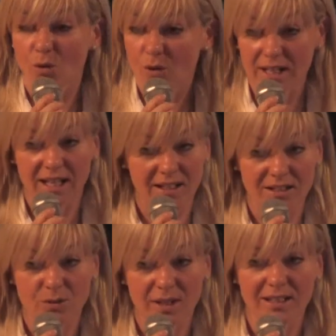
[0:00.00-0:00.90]
orally and
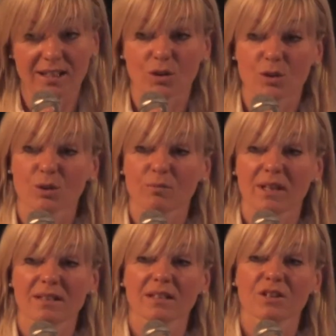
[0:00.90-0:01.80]
in writing, that also
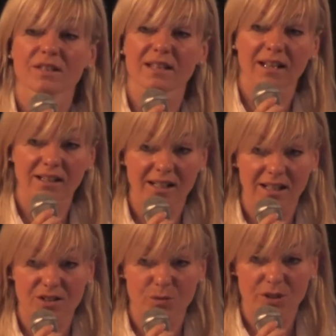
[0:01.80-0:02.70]
means in your second
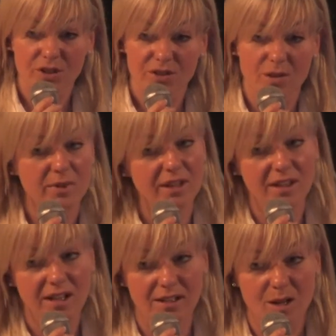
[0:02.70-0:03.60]
language, something
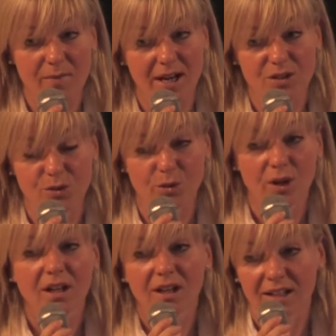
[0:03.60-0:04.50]
that I'll come back to
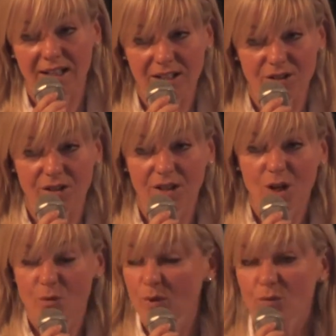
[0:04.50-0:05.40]
later.
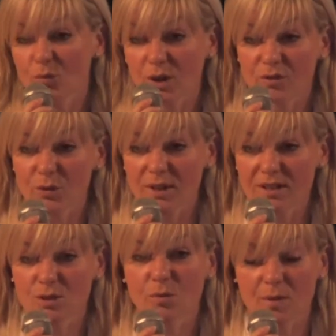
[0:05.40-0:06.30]
One of the
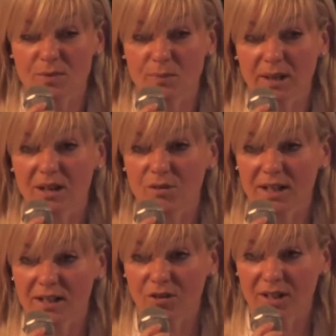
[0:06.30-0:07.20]
reasons why I'm speaking
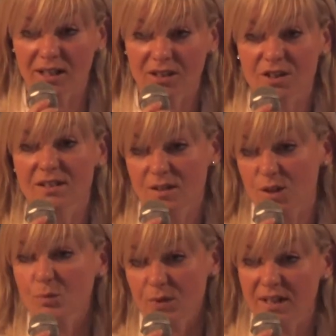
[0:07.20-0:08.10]
right now in English is
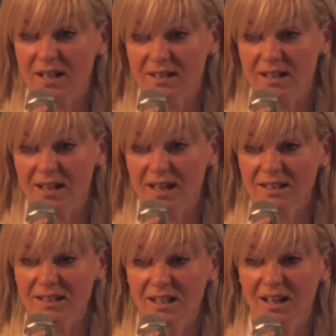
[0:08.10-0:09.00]
precisely
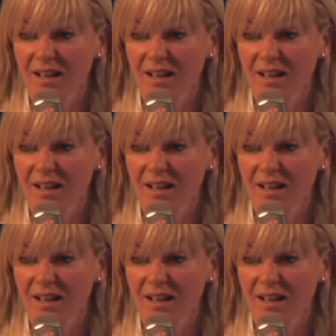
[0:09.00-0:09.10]
that.